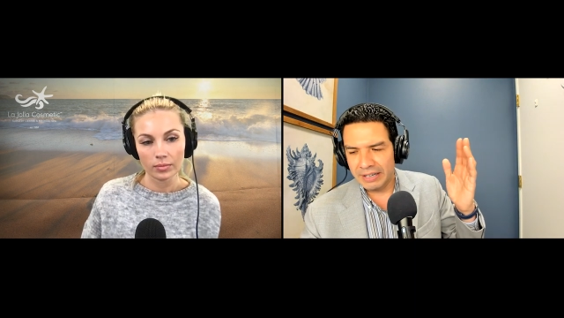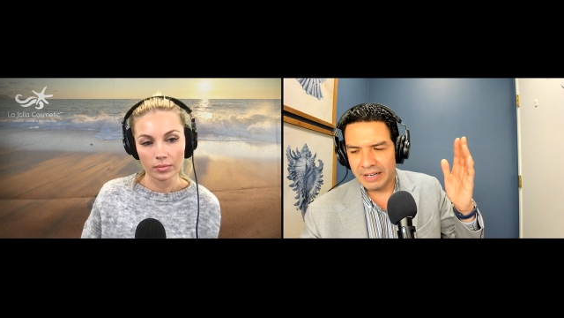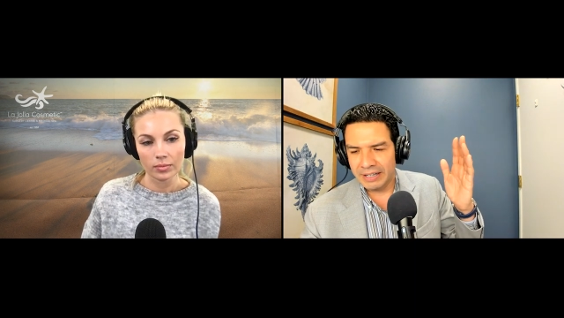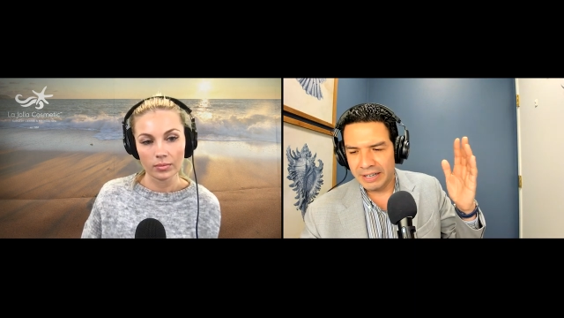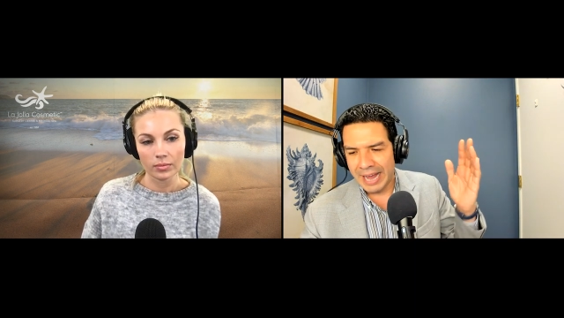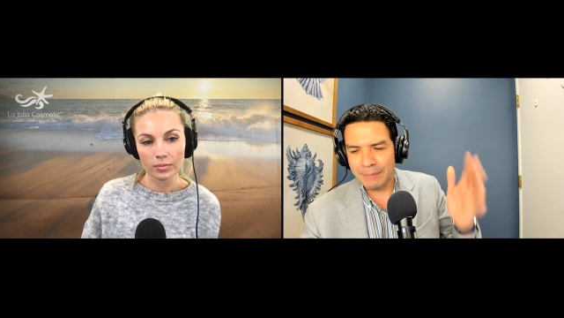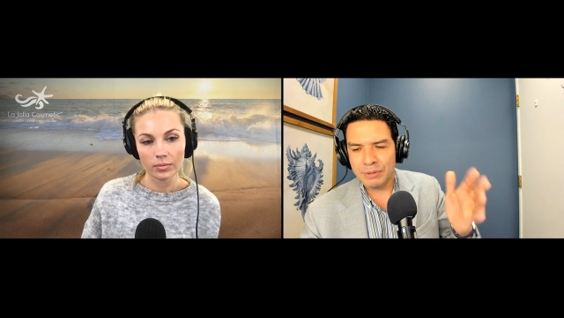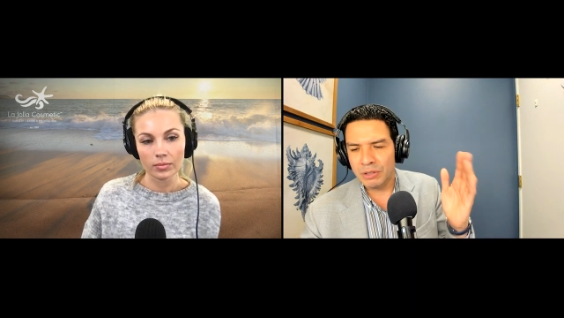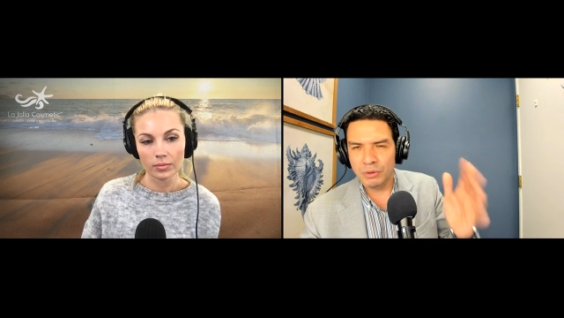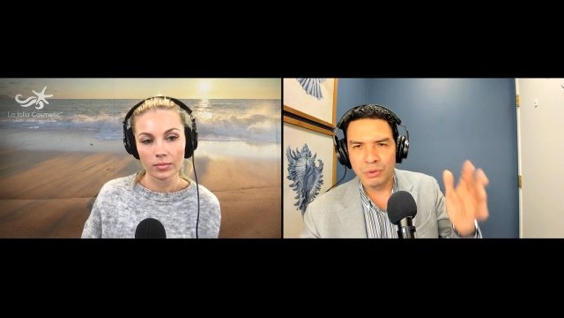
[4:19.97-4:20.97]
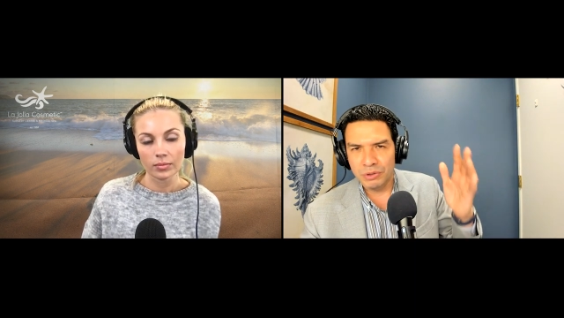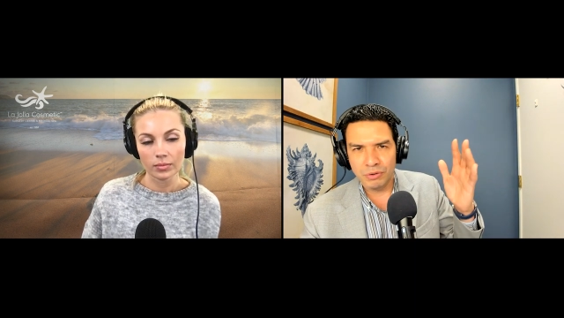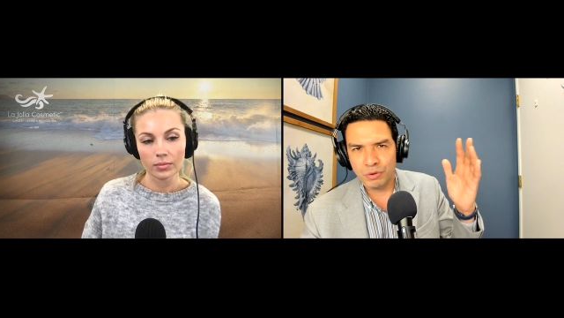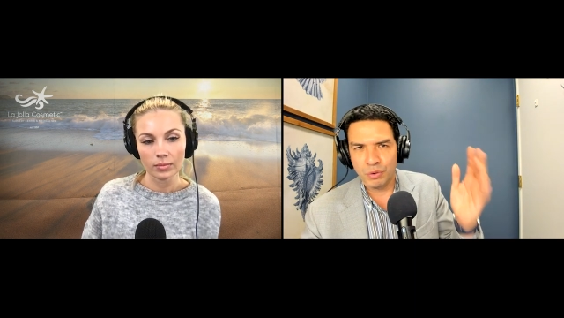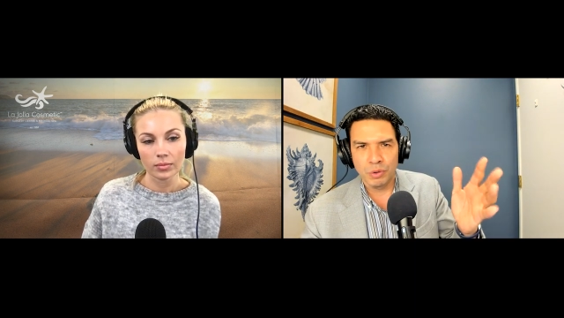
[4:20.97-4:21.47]
Speaker 1: and, and the absolute
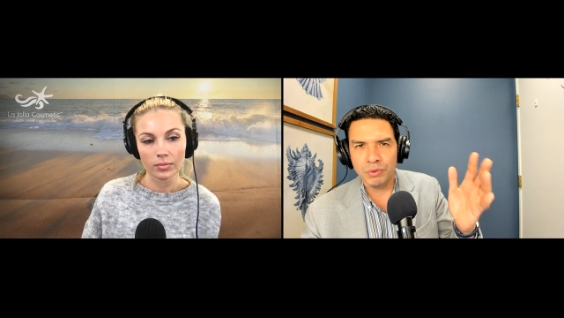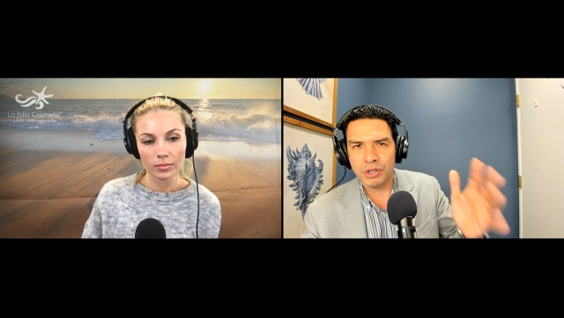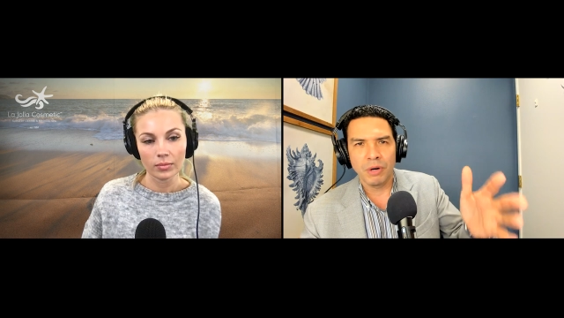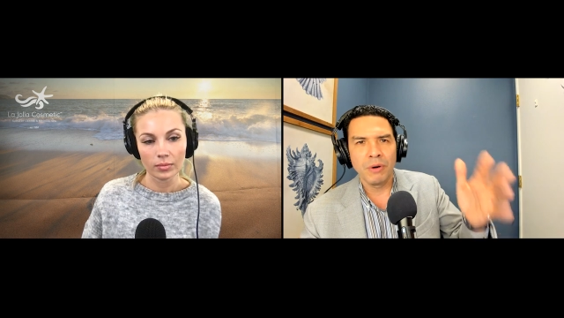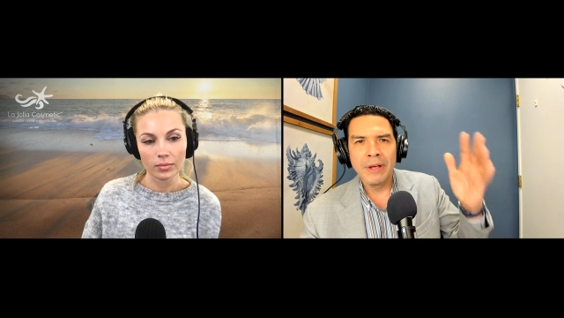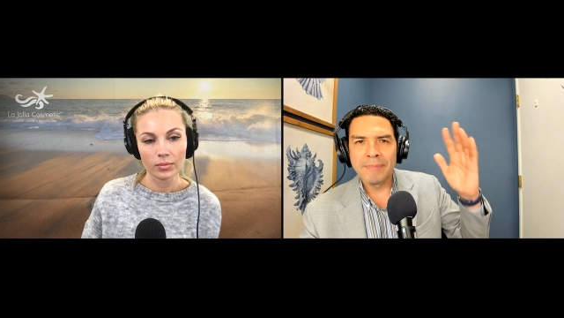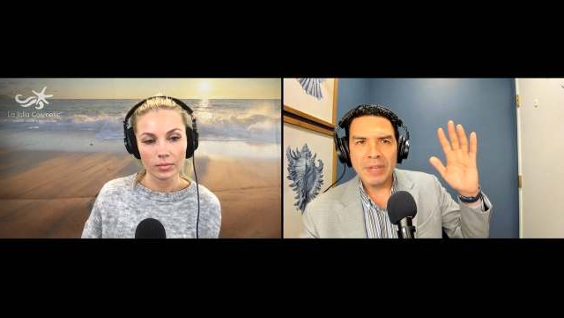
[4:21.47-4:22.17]
truth. So